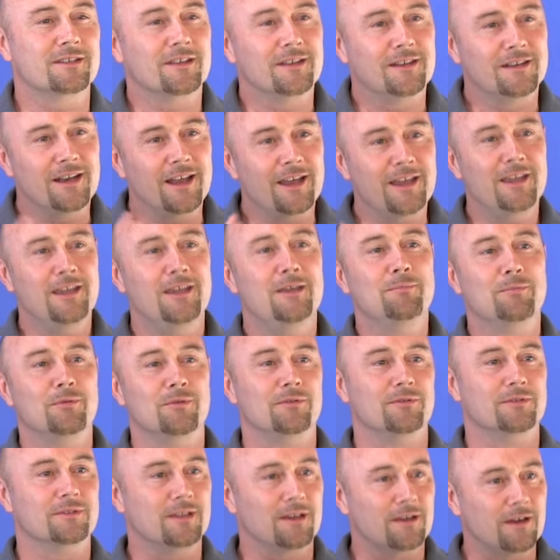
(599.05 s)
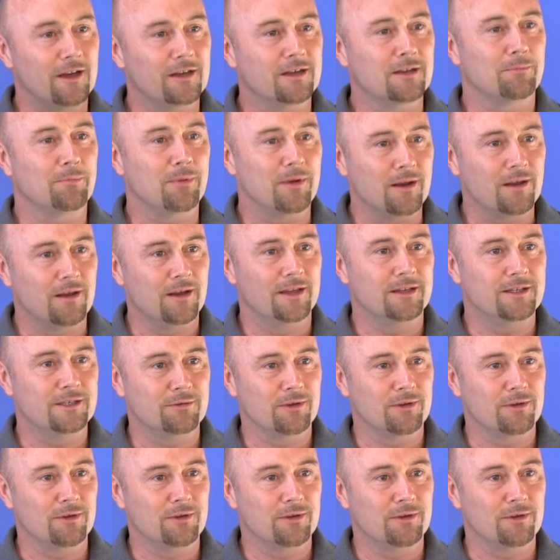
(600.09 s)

the labels that I'd applied